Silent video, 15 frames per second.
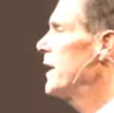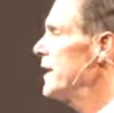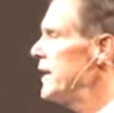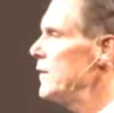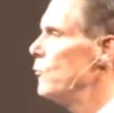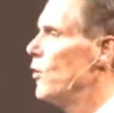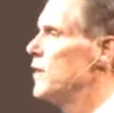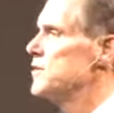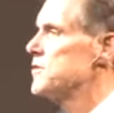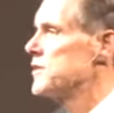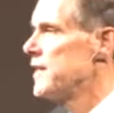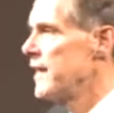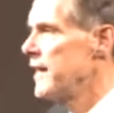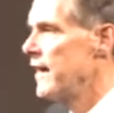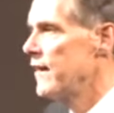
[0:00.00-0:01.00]
anyone's
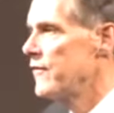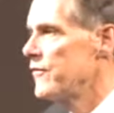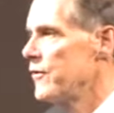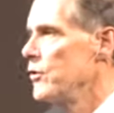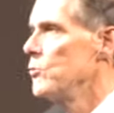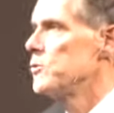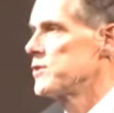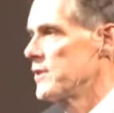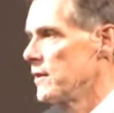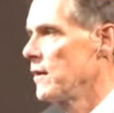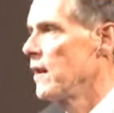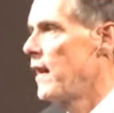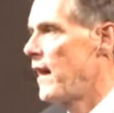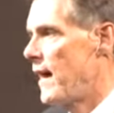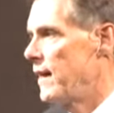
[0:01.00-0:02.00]
death who was still
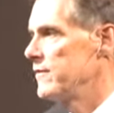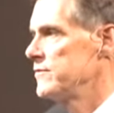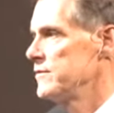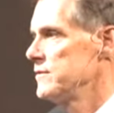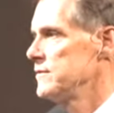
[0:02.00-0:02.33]
alive.